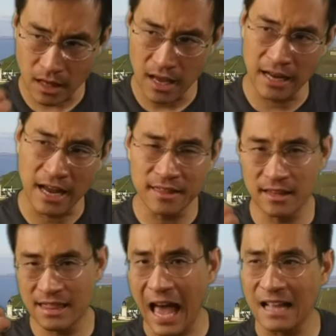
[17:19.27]
and I
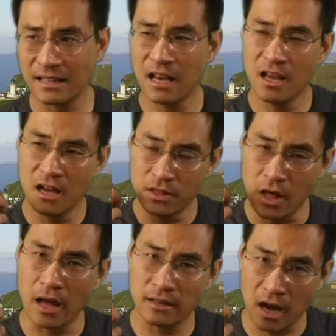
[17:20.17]
think that
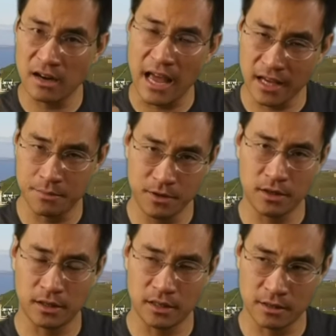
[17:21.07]
online
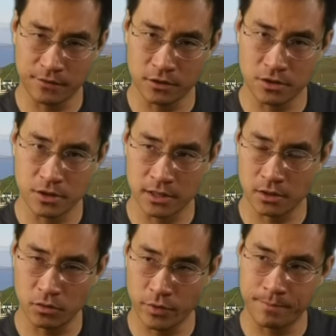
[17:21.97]
community in the future is
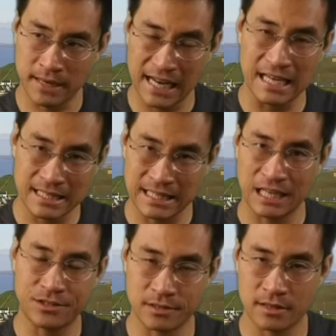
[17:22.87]
going to replace
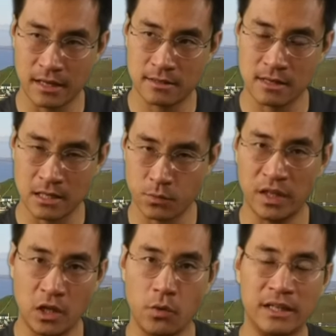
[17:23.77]
nation states as
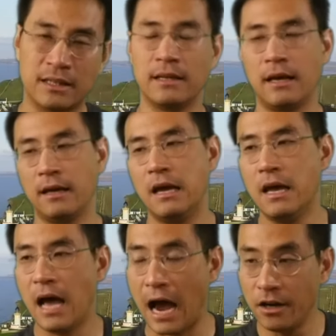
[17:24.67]
we know it today.
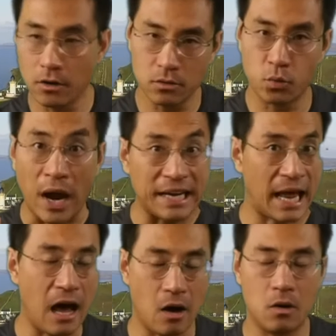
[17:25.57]
I know right
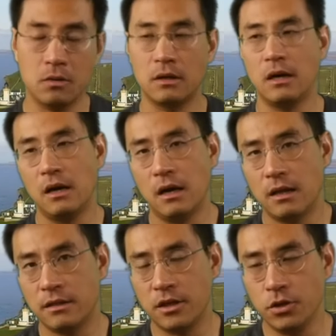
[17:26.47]
now,
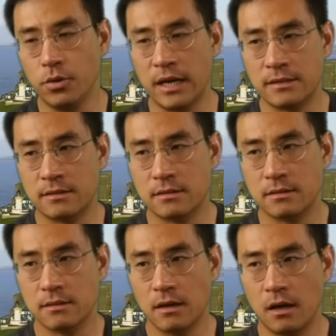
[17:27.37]
the U.S.,